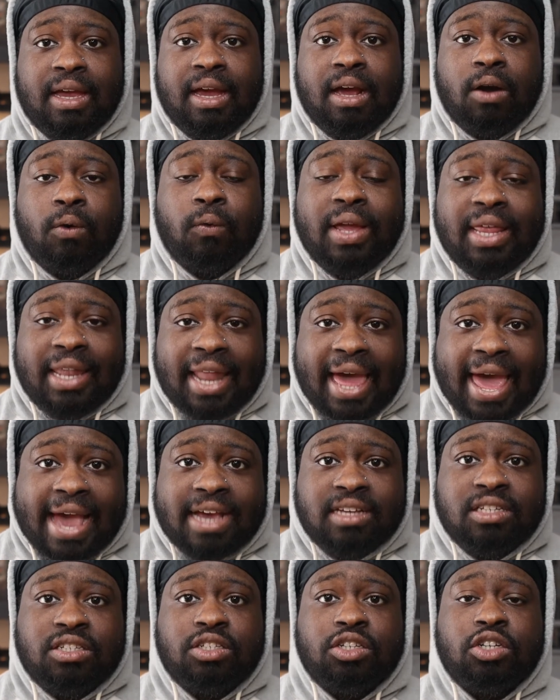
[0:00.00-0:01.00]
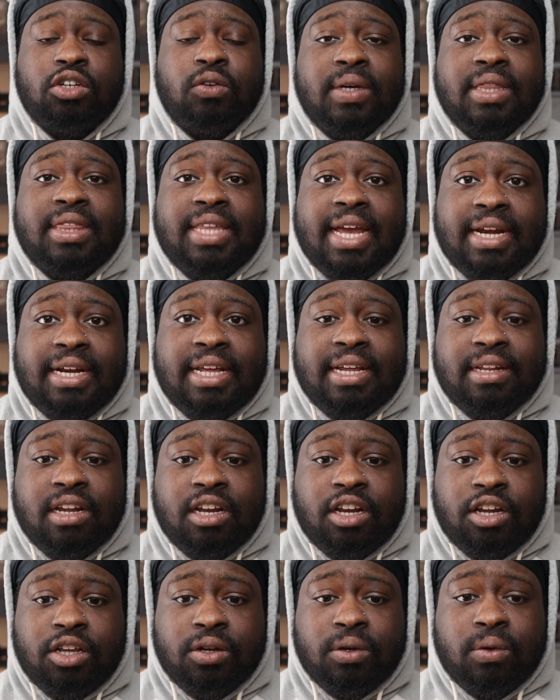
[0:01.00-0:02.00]
relax, do what they need to
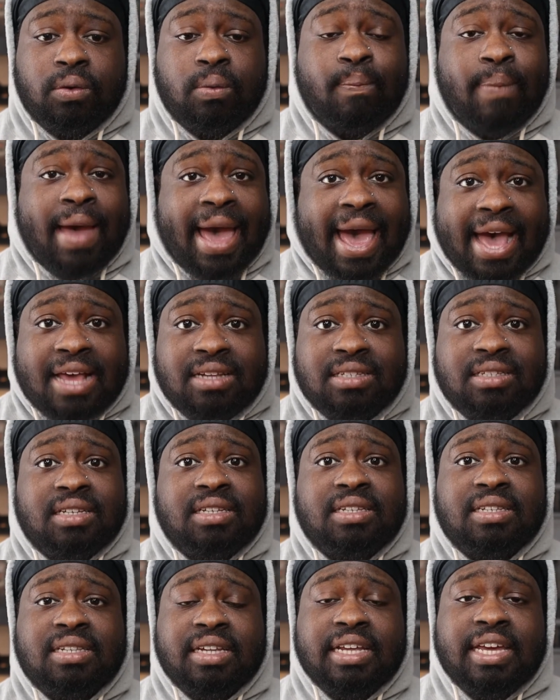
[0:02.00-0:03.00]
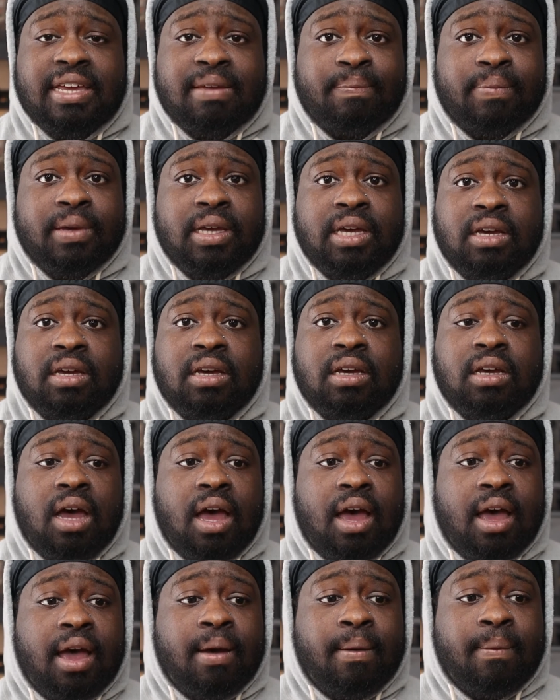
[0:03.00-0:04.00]
do, bask, sleep,
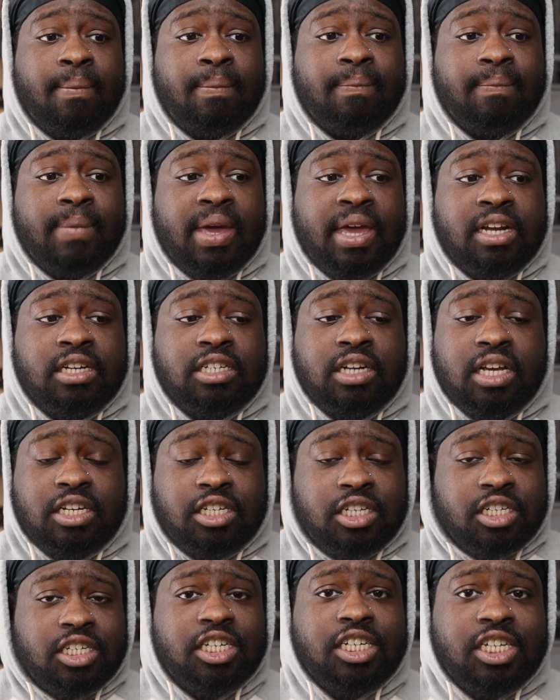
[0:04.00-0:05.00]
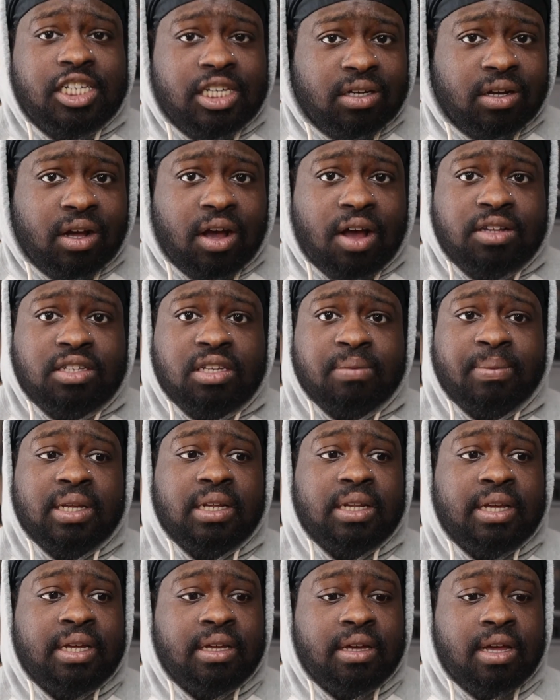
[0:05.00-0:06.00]
and just chill
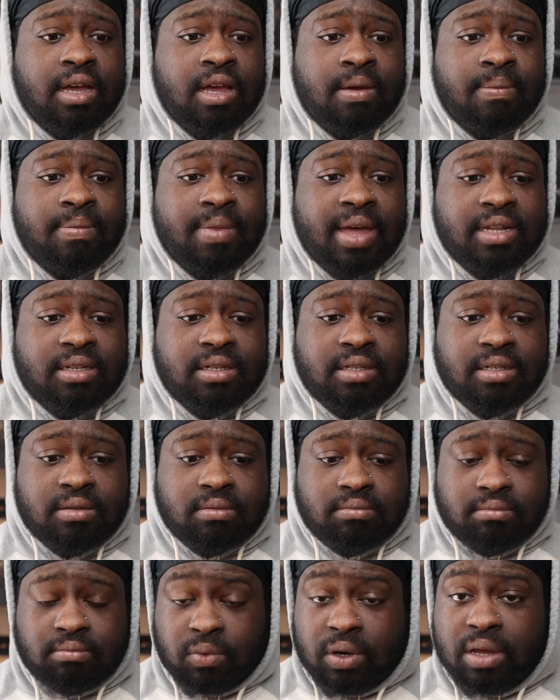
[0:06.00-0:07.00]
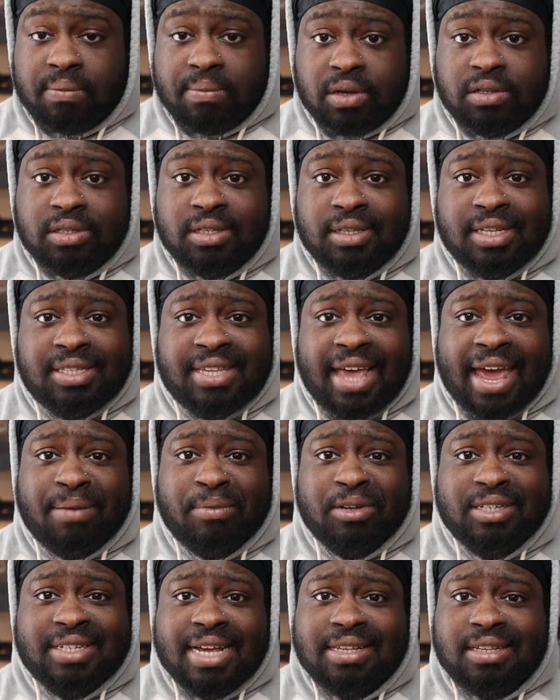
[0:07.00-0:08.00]
ultimately. That's what most of these
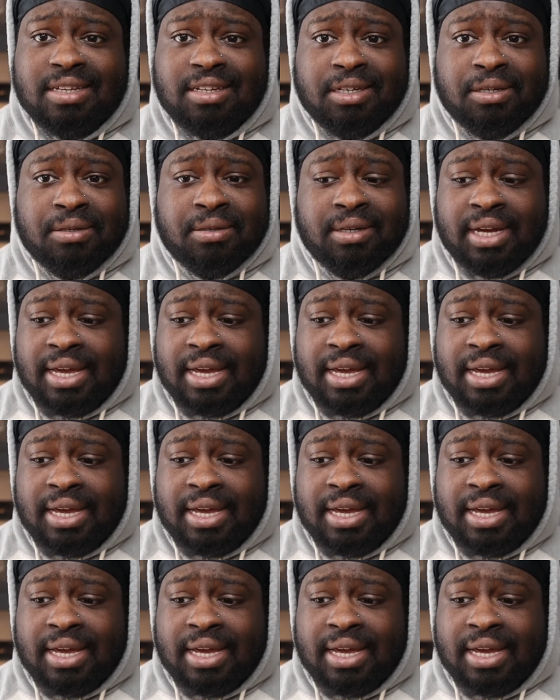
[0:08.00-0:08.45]
animals like to do.